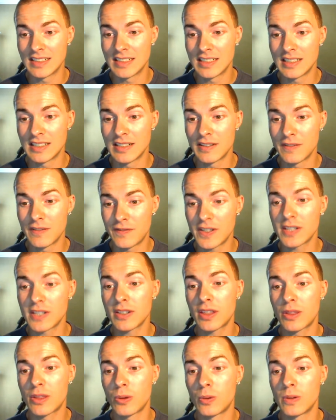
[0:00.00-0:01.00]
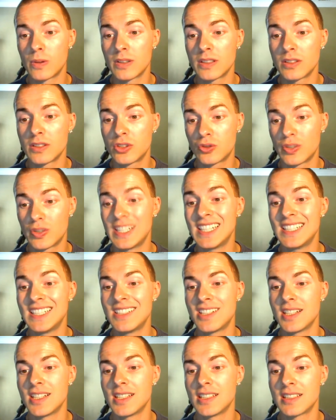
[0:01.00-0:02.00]
Ferrothorn,
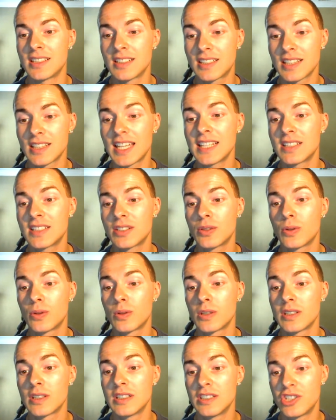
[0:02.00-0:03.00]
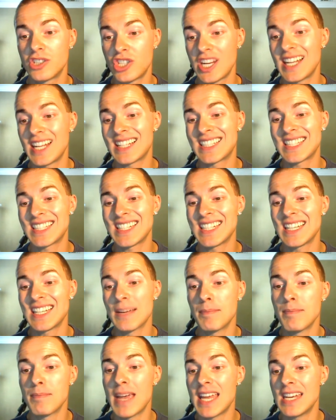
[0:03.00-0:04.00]
Greninja, Gliscor, Chansey,
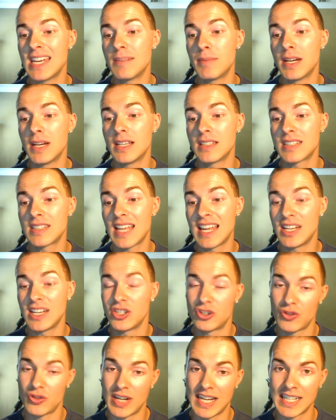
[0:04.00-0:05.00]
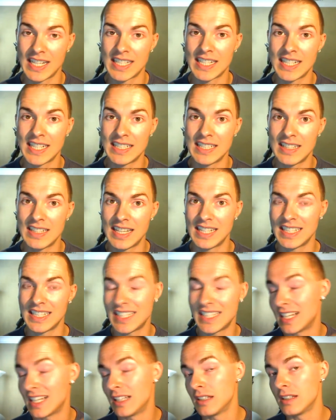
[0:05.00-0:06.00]
Mandibuzz, and Dragonite. And
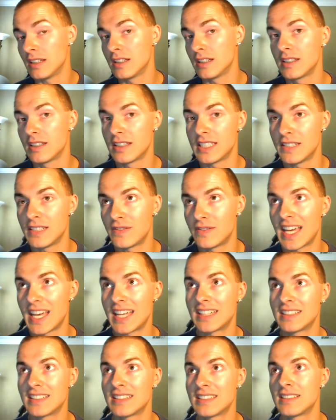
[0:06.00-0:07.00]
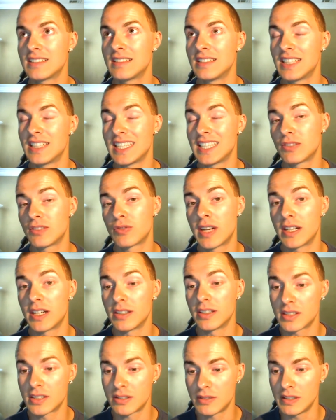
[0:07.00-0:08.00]
again, I'll leave that link right on the
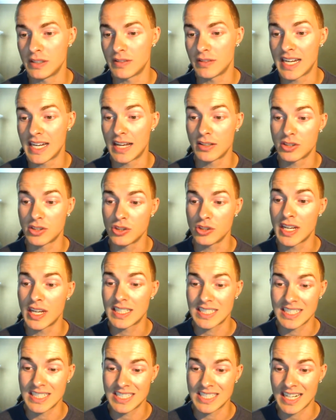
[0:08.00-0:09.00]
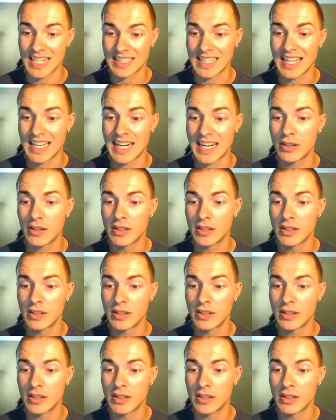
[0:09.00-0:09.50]
screen right now so you guys can check that out.